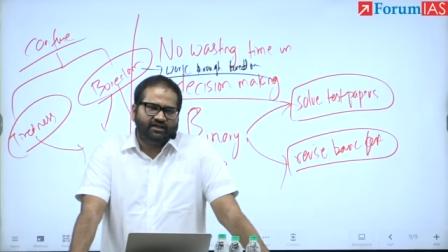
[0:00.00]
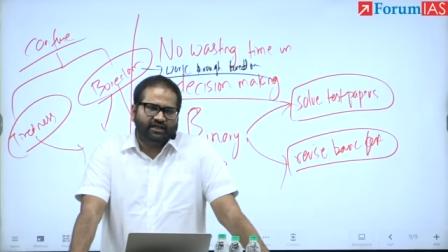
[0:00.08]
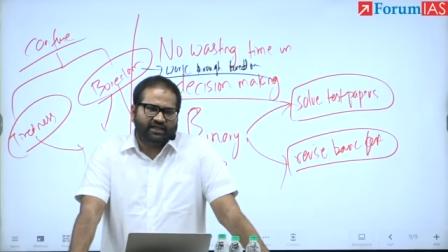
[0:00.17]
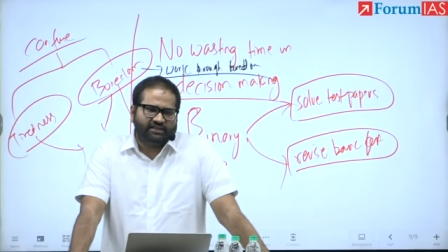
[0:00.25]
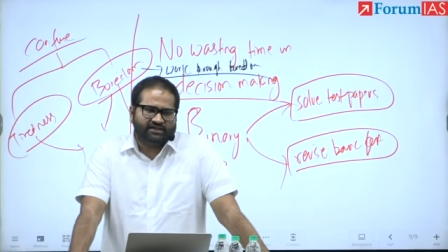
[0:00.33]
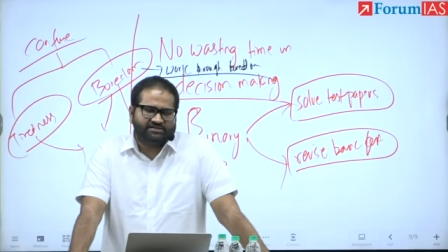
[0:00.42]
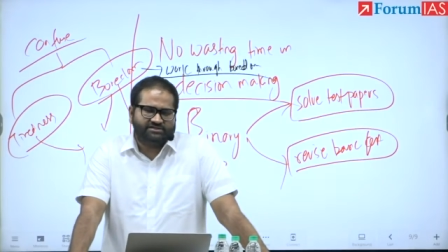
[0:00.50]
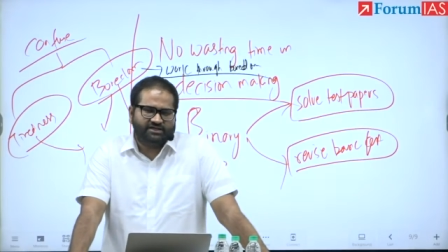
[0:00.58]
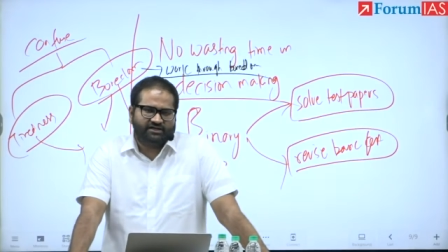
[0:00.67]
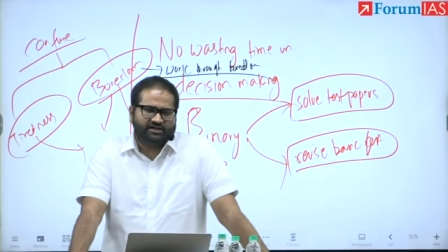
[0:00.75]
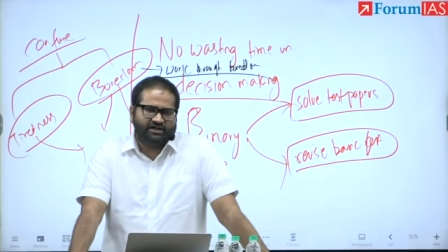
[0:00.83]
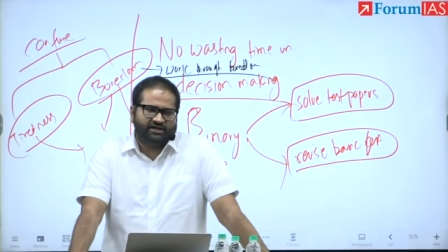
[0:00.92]
in that chair
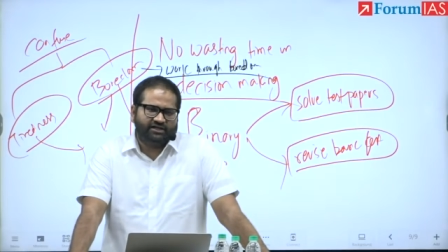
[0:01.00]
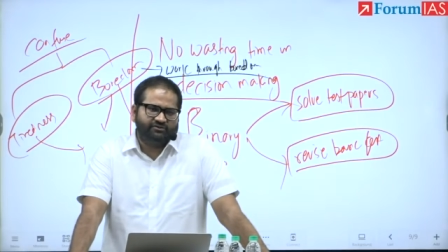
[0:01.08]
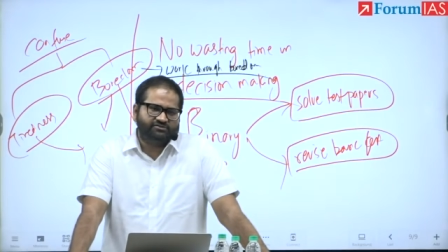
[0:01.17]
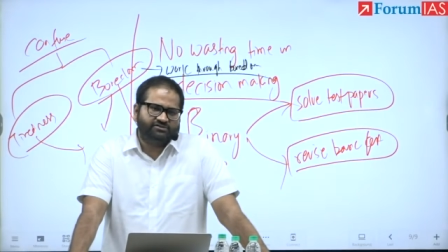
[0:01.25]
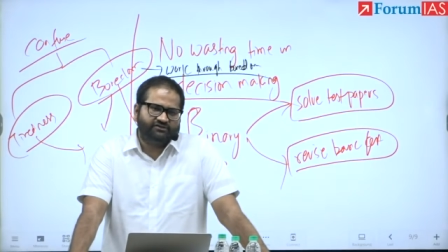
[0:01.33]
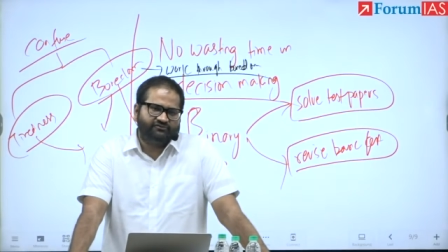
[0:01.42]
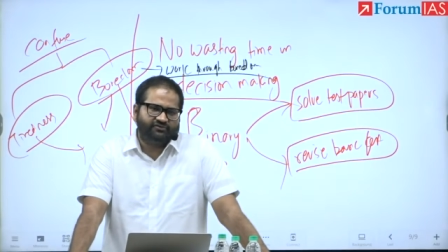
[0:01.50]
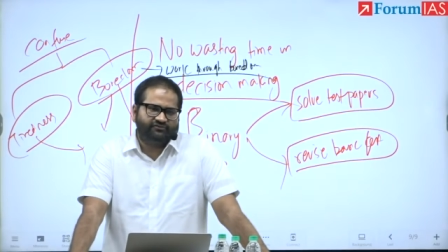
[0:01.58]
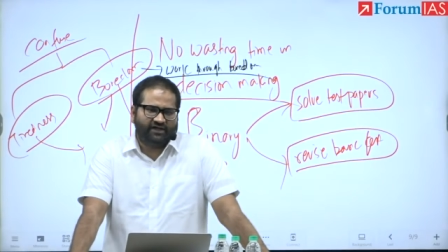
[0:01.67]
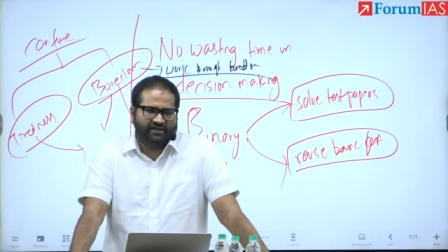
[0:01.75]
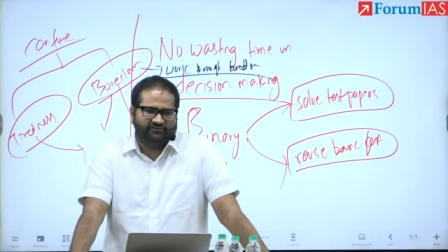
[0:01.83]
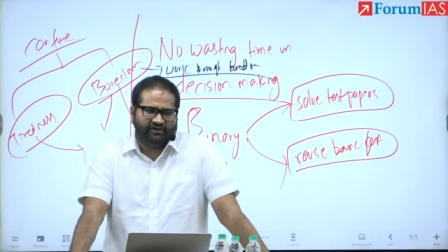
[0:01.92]
continuously for
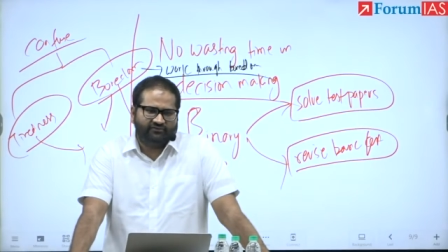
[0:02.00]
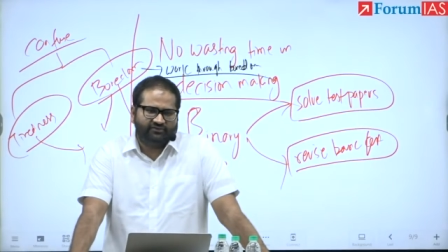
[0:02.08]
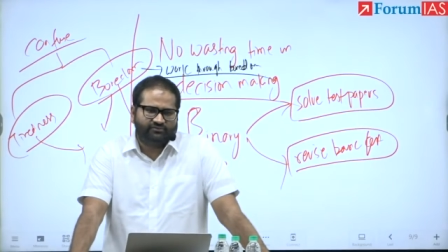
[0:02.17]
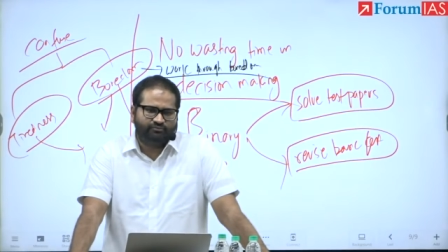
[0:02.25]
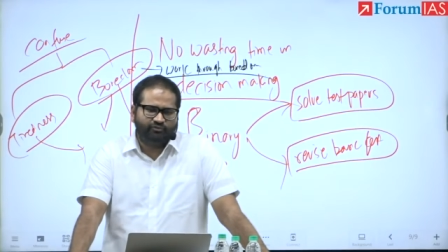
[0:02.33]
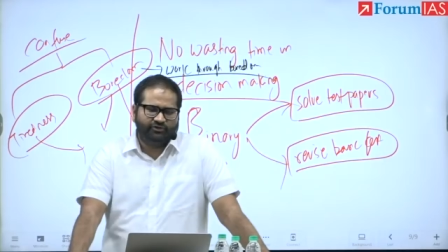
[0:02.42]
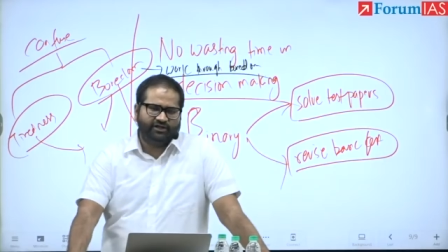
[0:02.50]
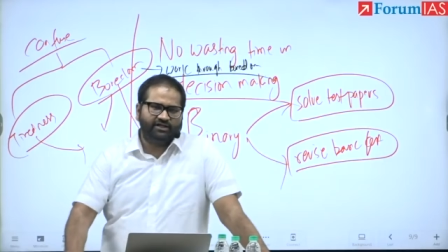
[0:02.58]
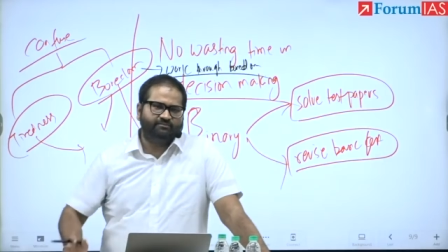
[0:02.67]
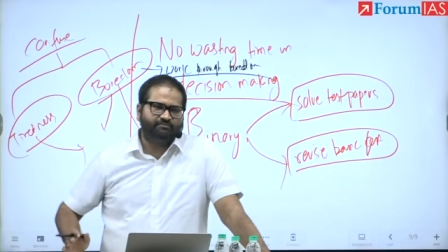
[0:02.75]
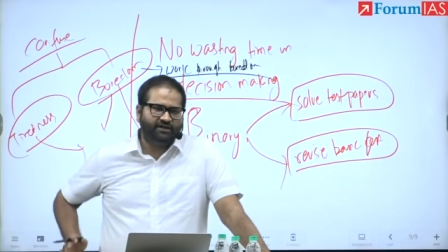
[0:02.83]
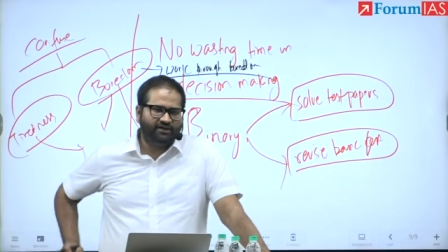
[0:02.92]
five hours, putting
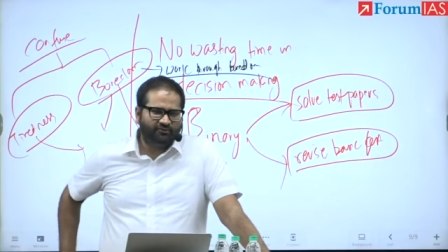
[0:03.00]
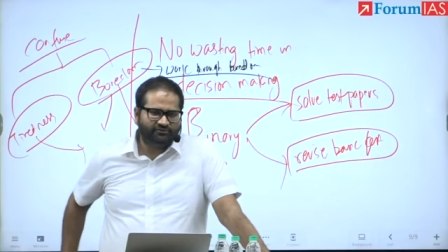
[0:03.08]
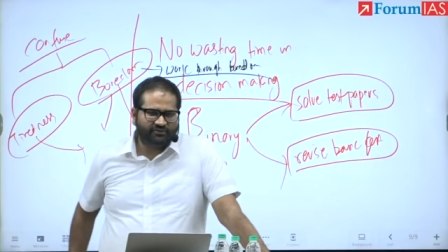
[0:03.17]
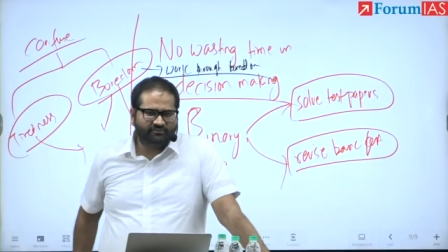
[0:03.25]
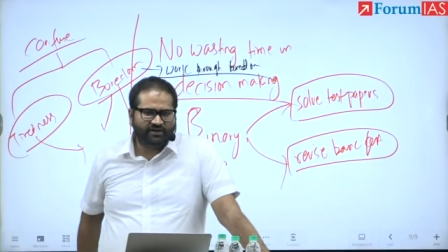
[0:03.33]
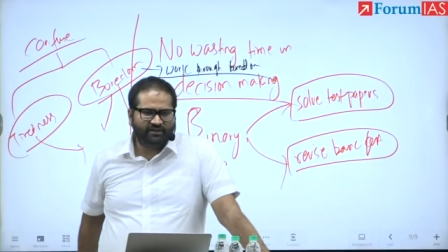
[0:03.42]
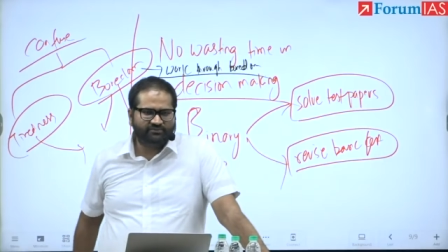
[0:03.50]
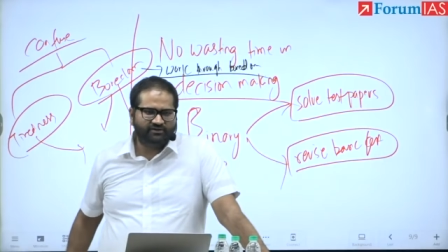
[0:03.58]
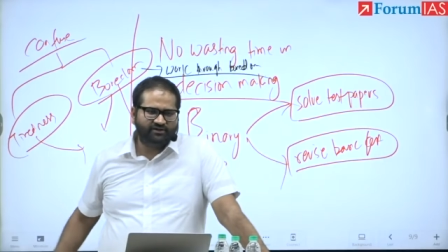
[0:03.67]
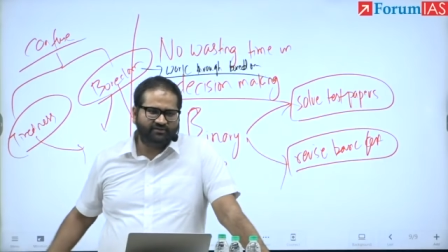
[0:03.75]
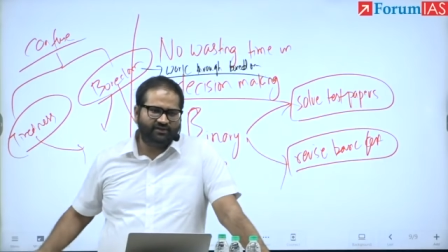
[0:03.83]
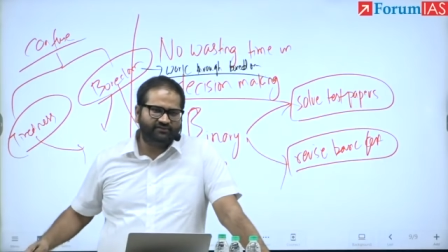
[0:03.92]
a pillow sometimes
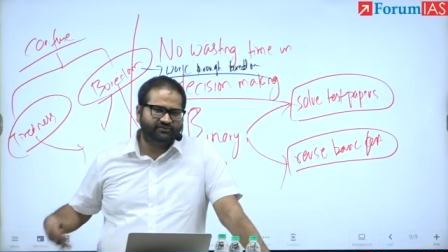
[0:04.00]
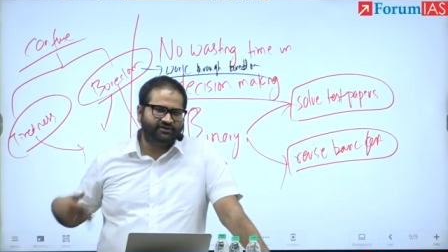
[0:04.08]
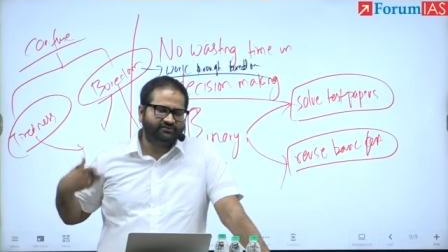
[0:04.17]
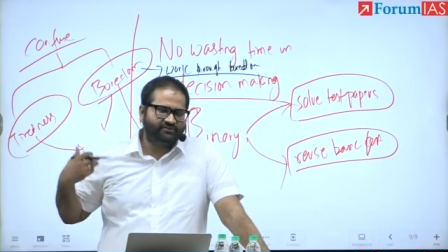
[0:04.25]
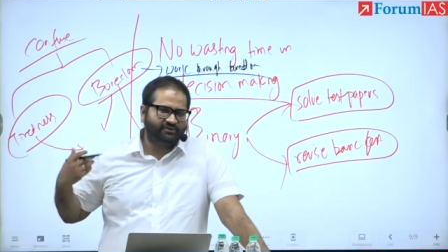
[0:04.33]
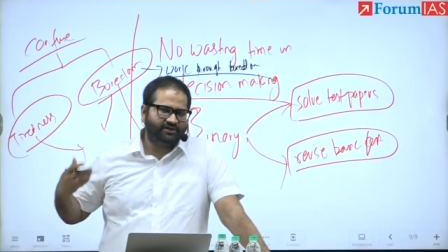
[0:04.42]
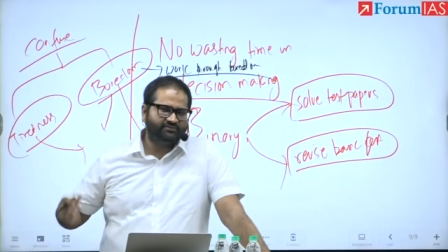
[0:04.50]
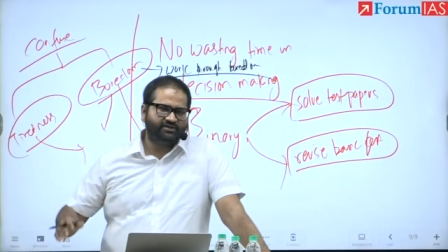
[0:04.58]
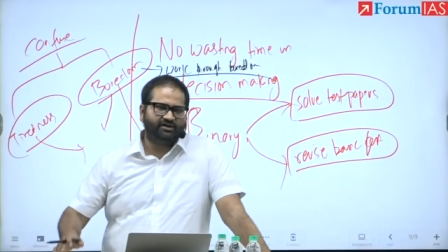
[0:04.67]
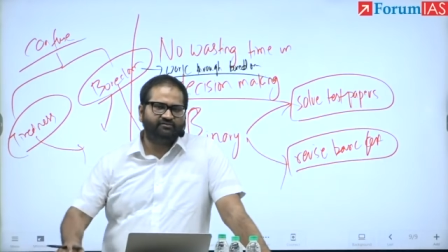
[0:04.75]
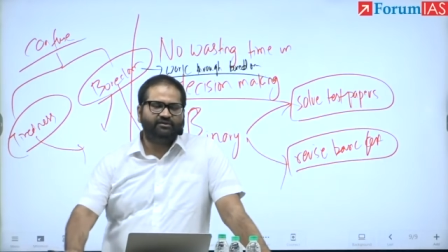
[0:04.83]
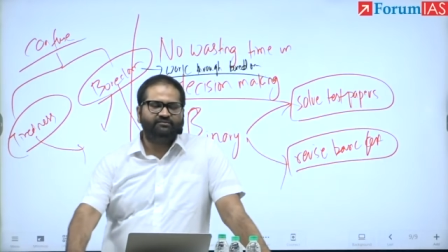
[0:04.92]
under my seat, sometimes
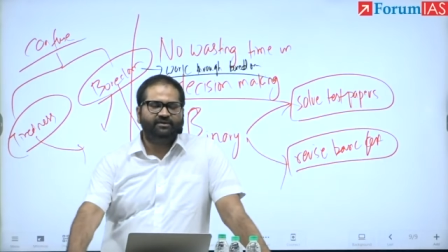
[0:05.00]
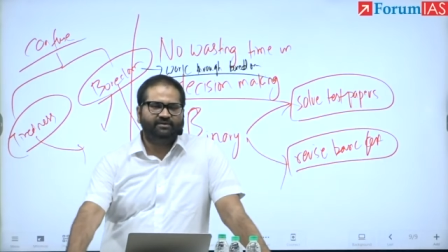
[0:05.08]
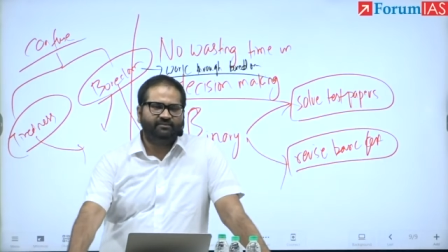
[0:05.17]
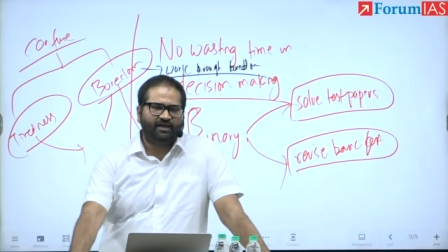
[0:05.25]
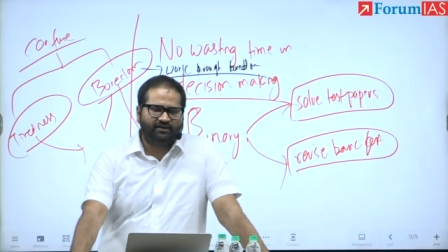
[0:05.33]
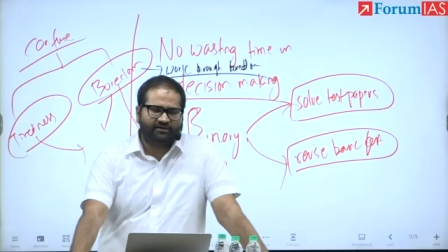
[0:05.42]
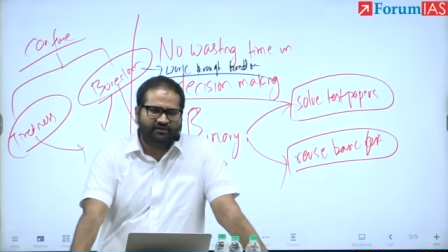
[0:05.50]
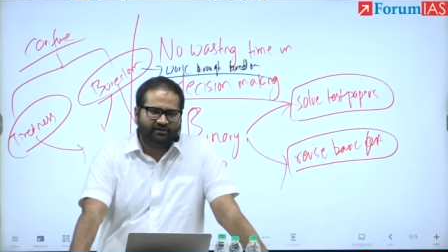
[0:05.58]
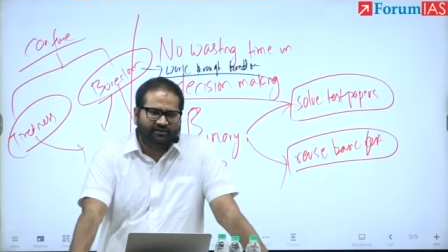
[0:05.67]
around my back.